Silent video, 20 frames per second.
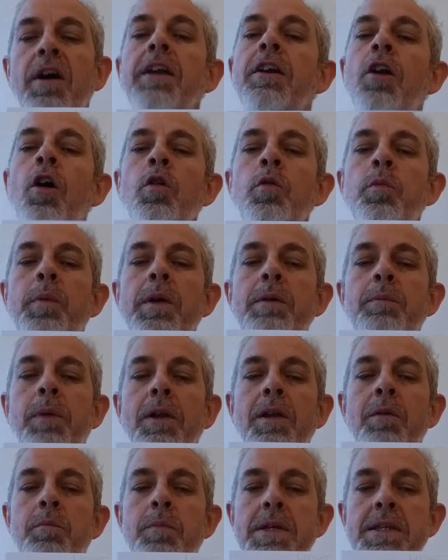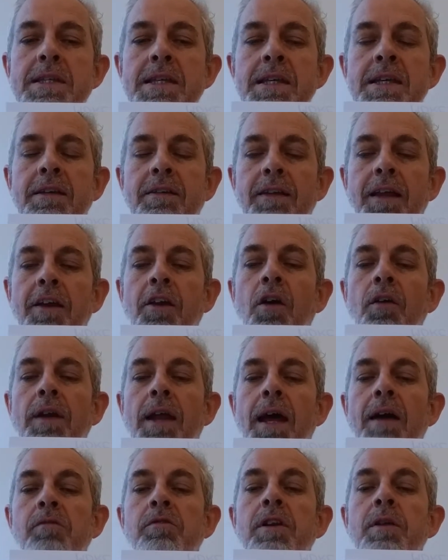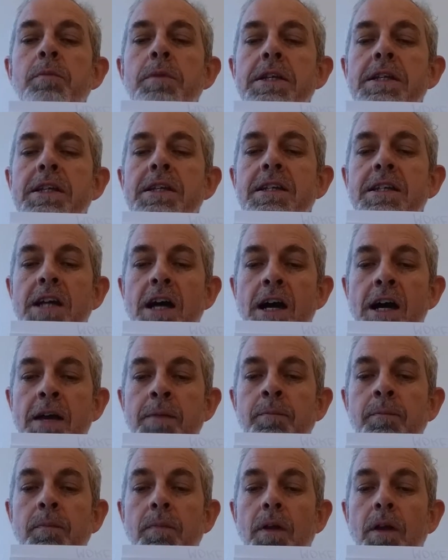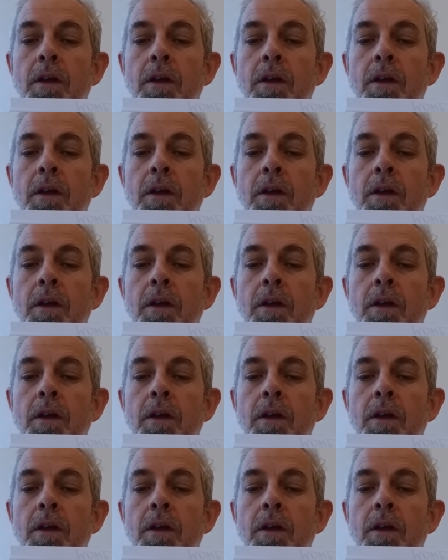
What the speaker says: I know people are busy. They don't have limited time.